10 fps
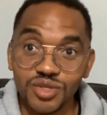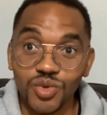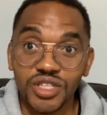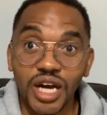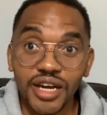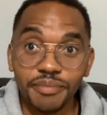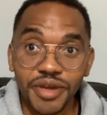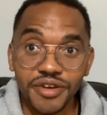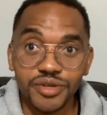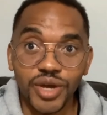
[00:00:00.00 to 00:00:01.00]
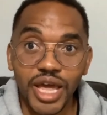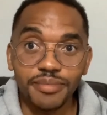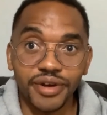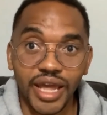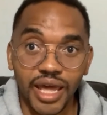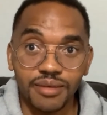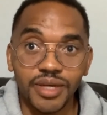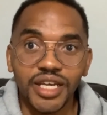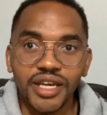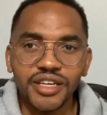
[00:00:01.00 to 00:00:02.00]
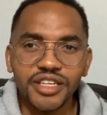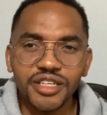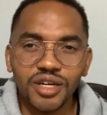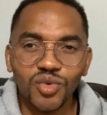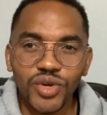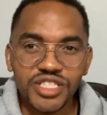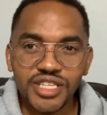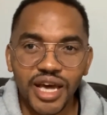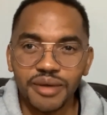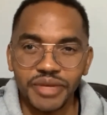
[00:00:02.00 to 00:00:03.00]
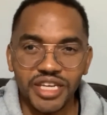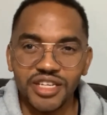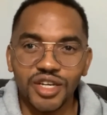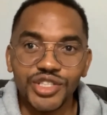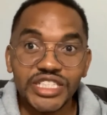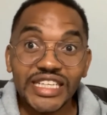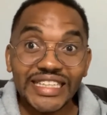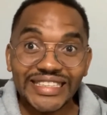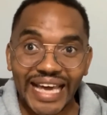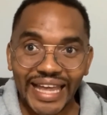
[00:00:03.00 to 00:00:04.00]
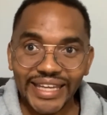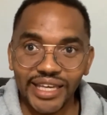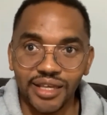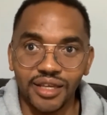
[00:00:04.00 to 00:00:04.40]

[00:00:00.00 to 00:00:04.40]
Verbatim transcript: When God appeared to Abraham, he did not waste time. He did not dilly-dally.